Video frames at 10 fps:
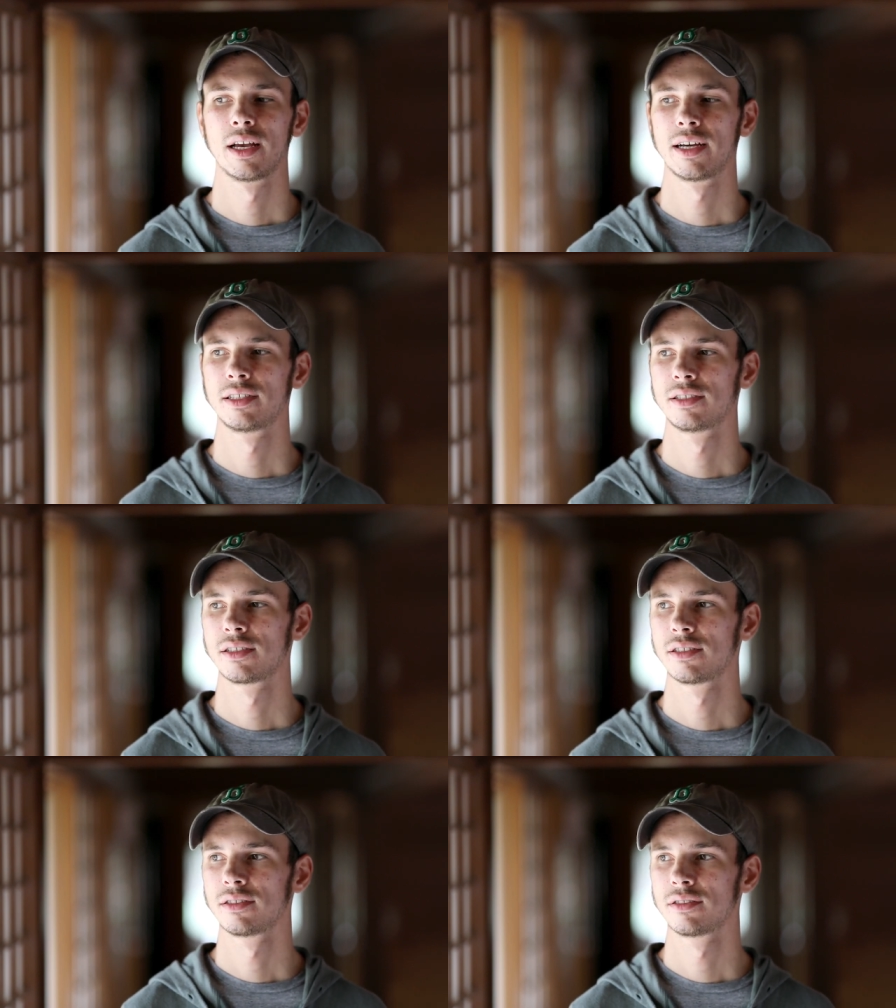
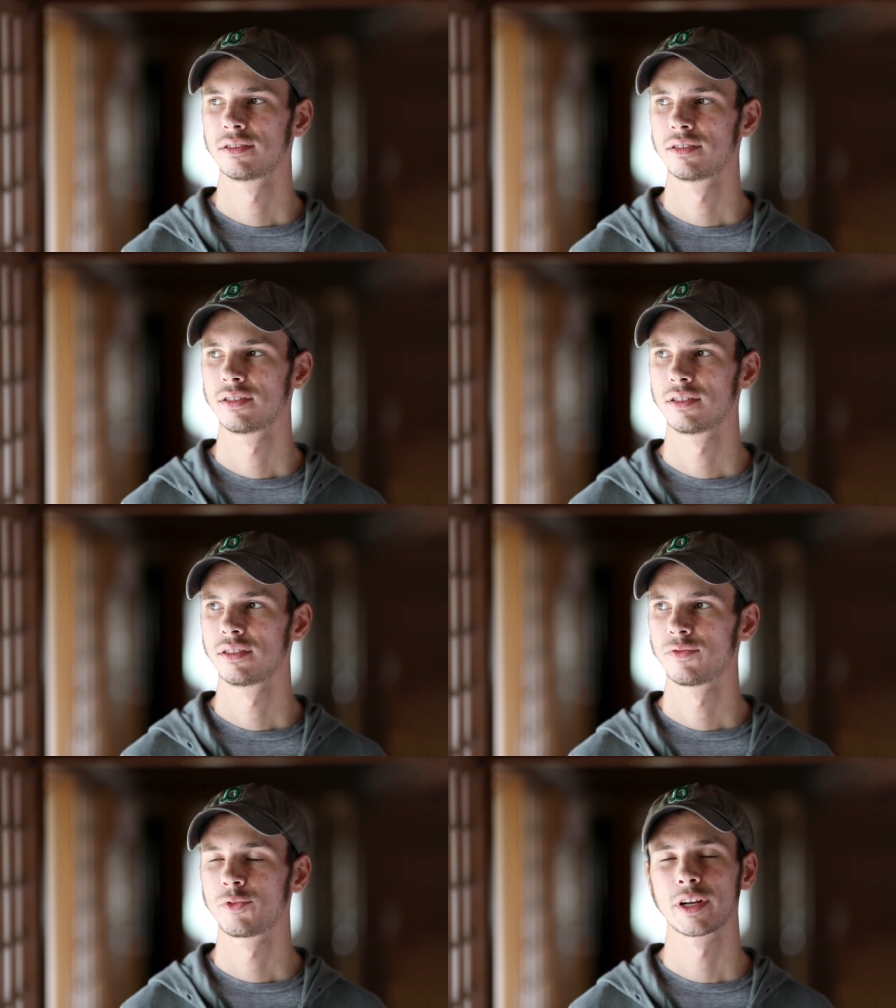And
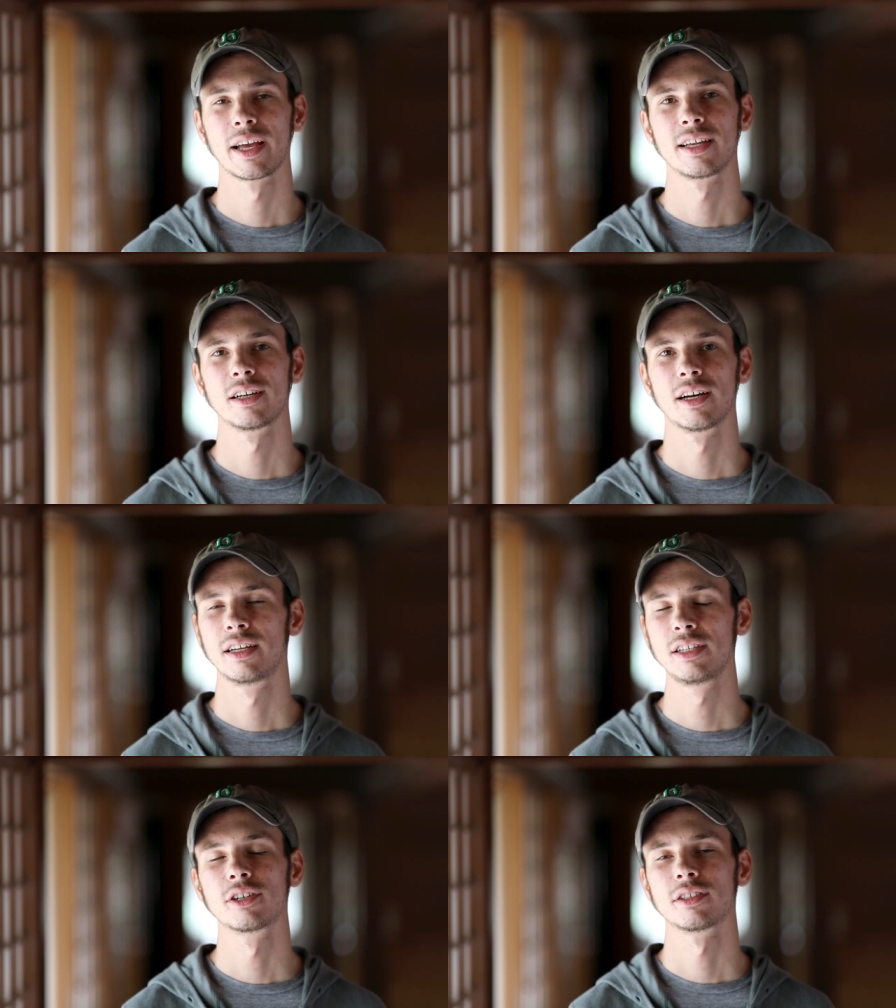for Can
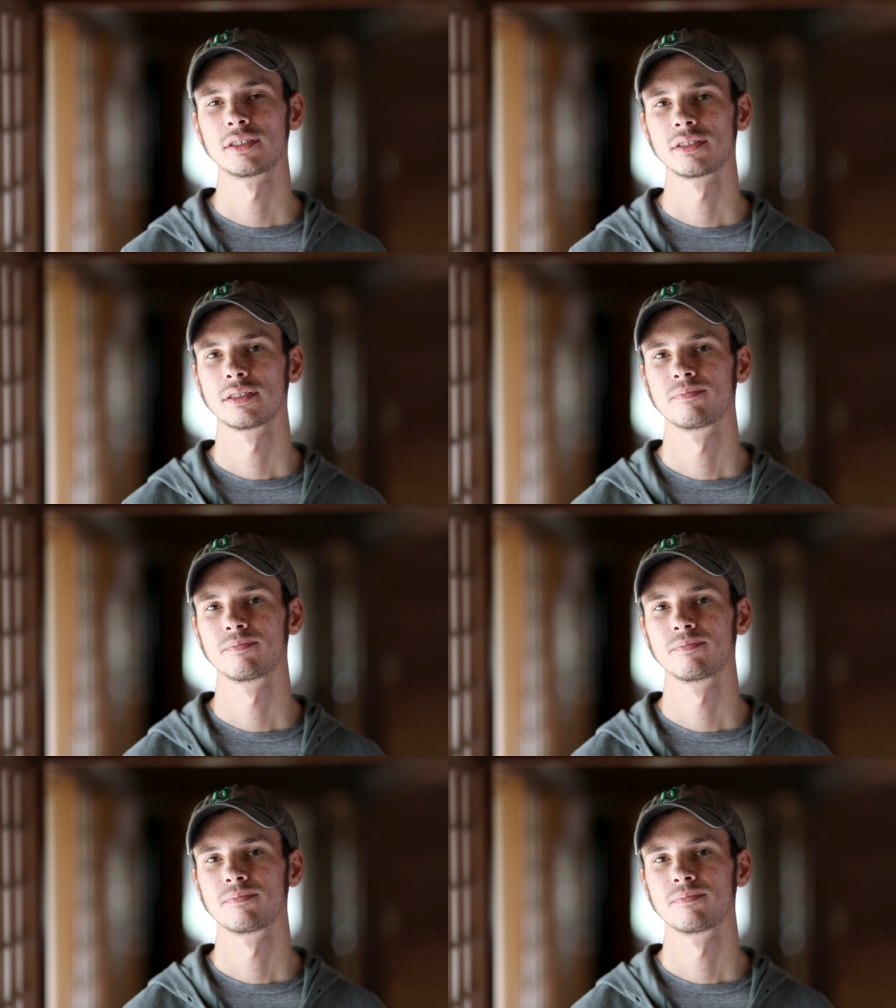uh, Nikon,